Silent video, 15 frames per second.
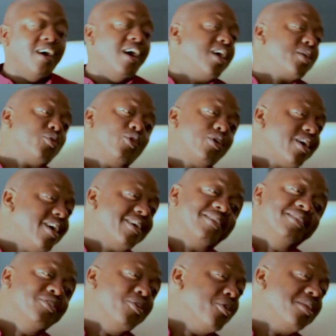I don't want to add
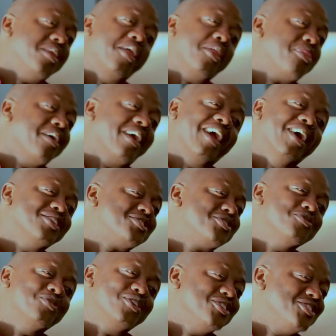nothing else to
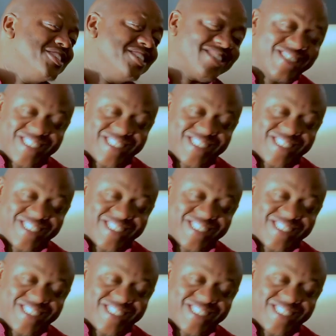what you just